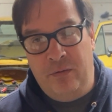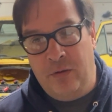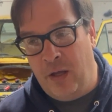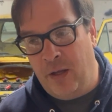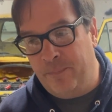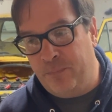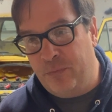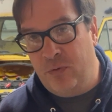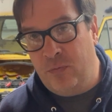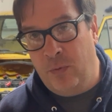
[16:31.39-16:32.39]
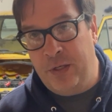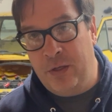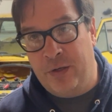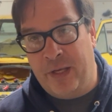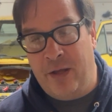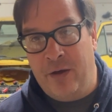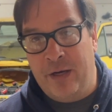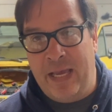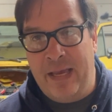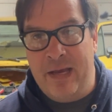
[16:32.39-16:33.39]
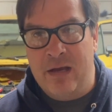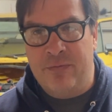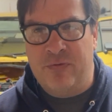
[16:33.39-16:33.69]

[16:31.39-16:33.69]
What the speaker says: on a half.